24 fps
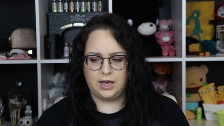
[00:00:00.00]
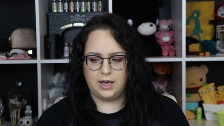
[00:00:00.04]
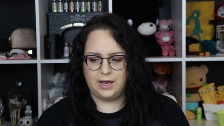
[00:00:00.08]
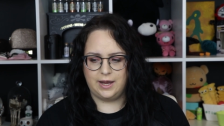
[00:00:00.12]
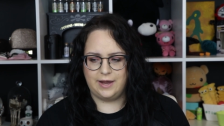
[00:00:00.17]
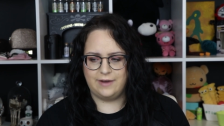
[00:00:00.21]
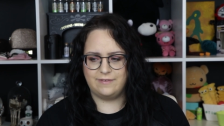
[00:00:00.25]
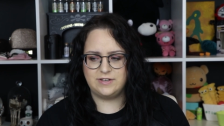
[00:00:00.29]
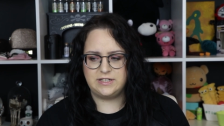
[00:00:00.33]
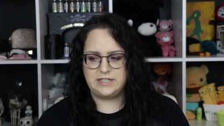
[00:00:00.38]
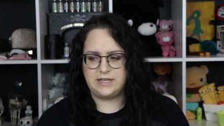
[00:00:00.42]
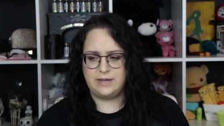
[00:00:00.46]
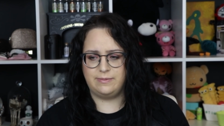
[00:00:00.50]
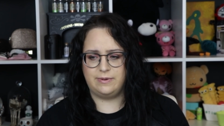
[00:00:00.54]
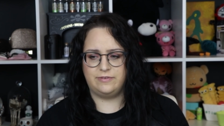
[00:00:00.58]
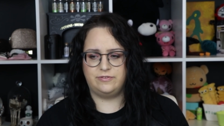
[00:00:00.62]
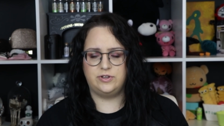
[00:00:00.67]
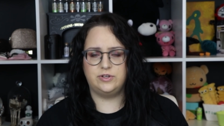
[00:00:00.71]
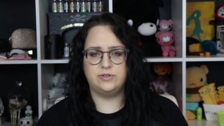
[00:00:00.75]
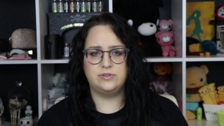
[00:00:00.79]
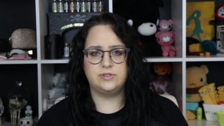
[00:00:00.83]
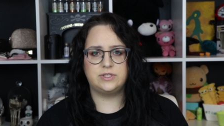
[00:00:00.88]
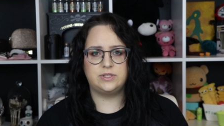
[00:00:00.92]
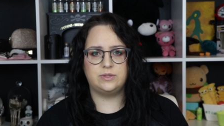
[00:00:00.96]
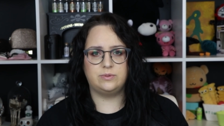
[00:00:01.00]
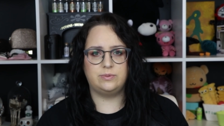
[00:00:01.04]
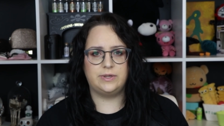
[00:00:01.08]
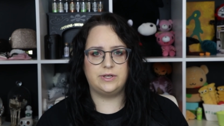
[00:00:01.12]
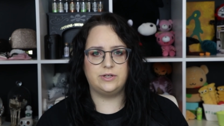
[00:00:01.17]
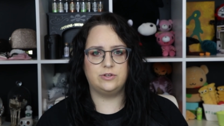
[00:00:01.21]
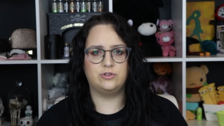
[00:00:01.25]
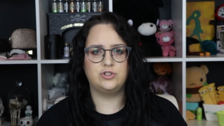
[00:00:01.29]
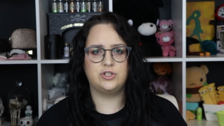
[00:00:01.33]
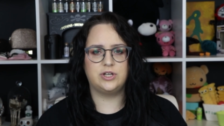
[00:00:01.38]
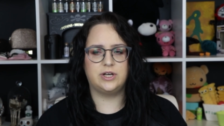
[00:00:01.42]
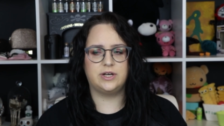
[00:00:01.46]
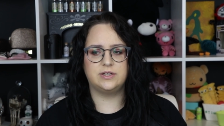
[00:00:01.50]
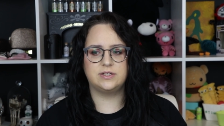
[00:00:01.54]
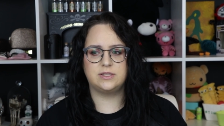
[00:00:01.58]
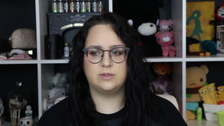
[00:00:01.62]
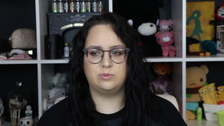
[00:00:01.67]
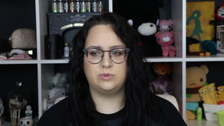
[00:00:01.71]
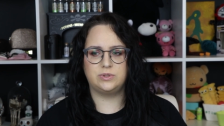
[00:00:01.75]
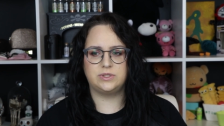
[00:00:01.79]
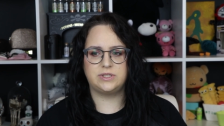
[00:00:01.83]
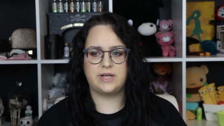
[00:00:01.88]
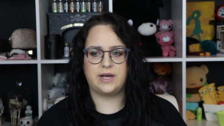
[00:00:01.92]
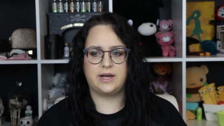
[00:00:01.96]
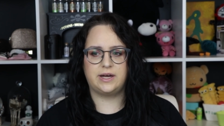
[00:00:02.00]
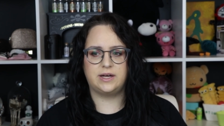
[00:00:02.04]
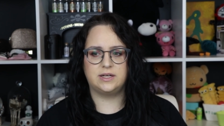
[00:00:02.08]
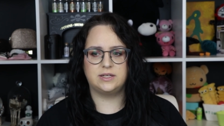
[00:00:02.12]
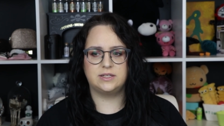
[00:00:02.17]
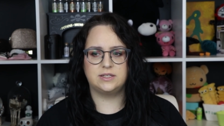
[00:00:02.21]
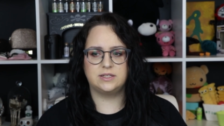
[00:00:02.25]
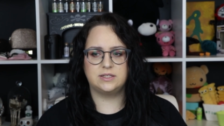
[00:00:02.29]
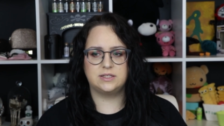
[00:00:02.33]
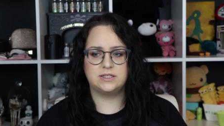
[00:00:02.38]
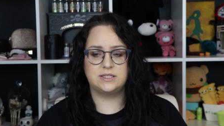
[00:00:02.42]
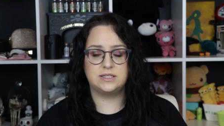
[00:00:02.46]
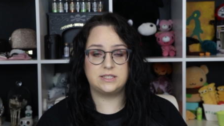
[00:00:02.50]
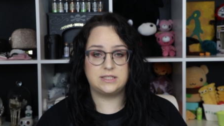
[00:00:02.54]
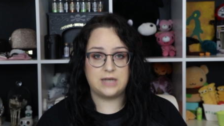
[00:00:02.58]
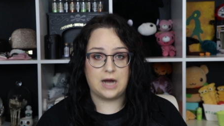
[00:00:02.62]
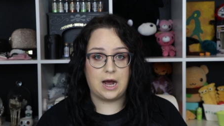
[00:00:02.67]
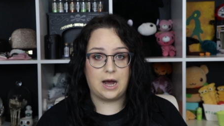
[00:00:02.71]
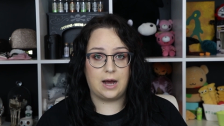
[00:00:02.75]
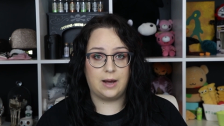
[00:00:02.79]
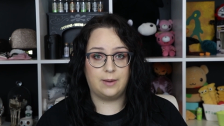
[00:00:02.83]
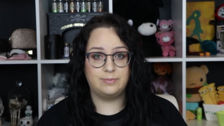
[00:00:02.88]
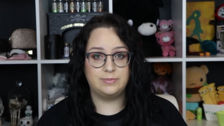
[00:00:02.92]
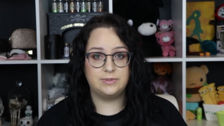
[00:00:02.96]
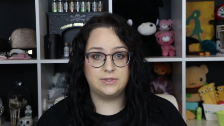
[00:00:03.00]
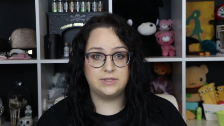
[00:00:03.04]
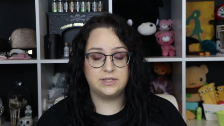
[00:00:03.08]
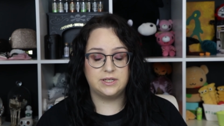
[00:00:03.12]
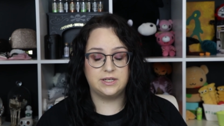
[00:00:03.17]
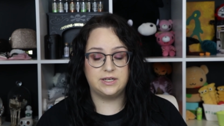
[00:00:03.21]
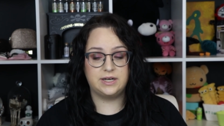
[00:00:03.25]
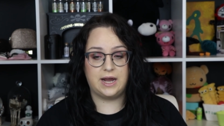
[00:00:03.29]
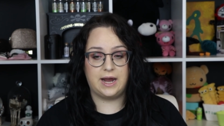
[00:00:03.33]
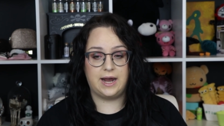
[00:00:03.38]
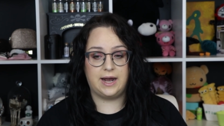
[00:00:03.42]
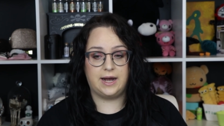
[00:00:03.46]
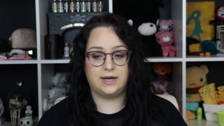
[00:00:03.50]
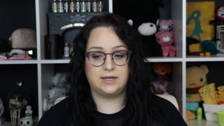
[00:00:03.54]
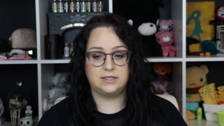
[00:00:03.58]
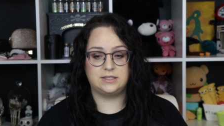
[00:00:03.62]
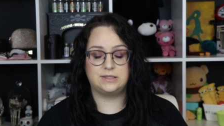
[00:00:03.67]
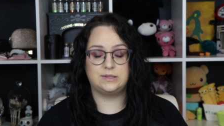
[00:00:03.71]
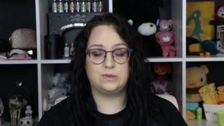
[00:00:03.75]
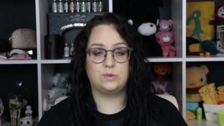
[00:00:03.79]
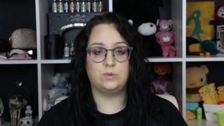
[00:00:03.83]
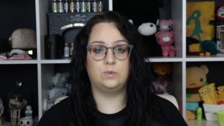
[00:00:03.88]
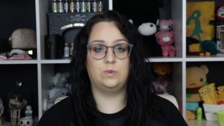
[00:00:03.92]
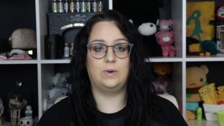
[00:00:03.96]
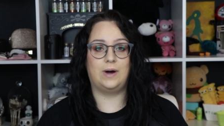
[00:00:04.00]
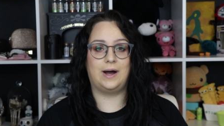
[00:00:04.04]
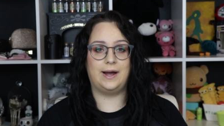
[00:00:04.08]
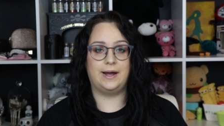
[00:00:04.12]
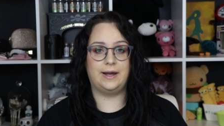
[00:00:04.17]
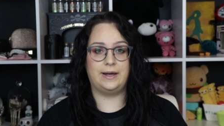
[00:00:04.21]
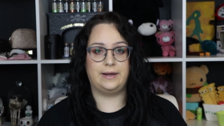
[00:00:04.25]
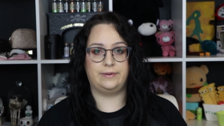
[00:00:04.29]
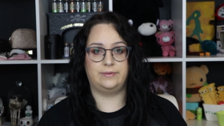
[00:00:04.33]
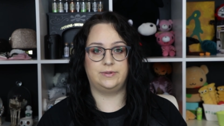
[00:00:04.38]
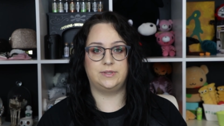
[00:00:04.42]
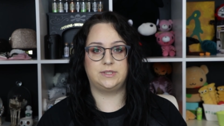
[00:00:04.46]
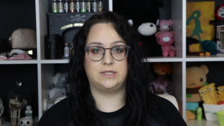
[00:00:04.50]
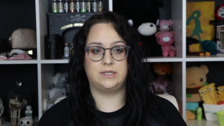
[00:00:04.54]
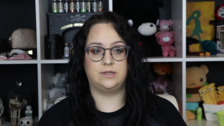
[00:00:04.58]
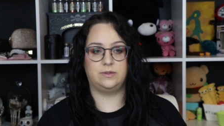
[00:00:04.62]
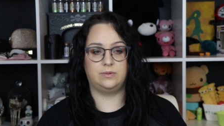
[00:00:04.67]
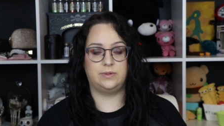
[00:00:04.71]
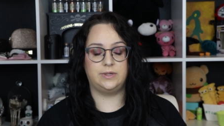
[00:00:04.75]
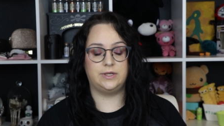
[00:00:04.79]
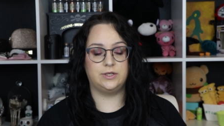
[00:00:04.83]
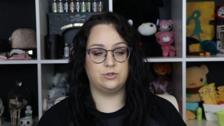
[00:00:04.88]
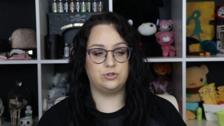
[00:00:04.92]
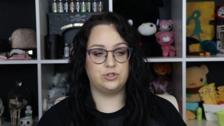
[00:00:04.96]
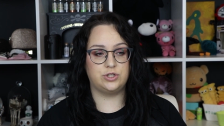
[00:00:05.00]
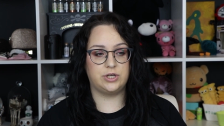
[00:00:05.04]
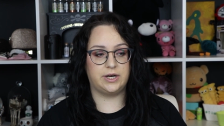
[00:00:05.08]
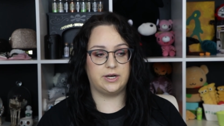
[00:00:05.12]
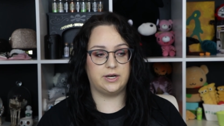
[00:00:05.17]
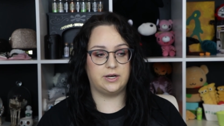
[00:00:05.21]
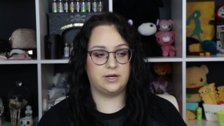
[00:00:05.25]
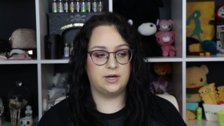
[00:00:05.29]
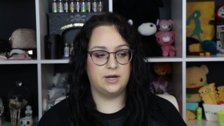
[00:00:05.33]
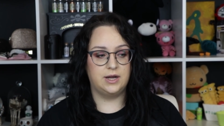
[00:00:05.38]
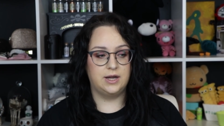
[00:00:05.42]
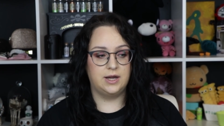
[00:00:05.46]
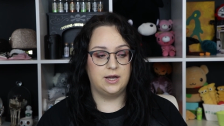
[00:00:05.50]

Every time I've used a wheelchair, someone's stopped and asked why I was in a wheelchair.